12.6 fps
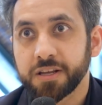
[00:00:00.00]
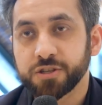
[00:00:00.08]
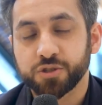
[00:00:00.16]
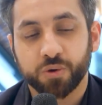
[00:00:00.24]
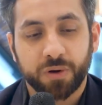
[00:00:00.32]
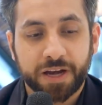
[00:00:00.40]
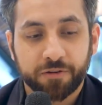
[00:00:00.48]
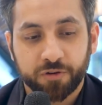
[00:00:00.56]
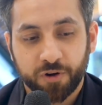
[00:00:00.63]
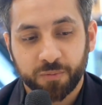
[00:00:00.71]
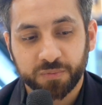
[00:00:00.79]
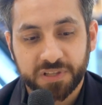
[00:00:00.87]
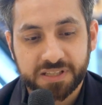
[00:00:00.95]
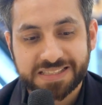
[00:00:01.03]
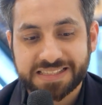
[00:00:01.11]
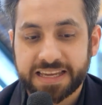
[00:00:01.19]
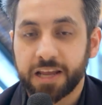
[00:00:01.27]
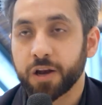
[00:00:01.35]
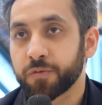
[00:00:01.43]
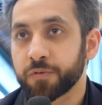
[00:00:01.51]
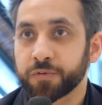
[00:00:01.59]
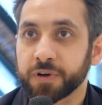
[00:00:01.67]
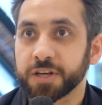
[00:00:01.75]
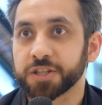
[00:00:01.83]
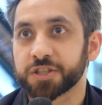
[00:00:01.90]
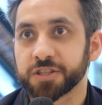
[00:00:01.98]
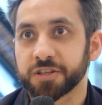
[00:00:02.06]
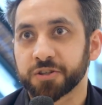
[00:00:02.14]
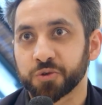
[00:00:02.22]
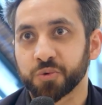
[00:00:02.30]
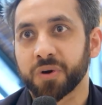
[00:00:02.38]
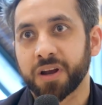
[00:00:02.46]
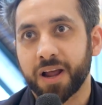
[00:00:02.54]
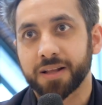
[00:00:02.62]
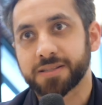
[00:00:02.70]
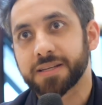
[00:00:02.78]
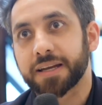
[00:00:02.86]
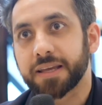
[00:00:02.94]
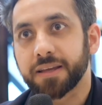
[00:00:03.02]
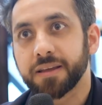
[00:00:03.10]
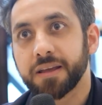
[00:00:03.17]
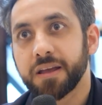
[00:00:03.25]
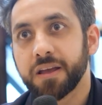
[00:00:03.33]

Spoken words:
So right from the scale of a furniture to a large city,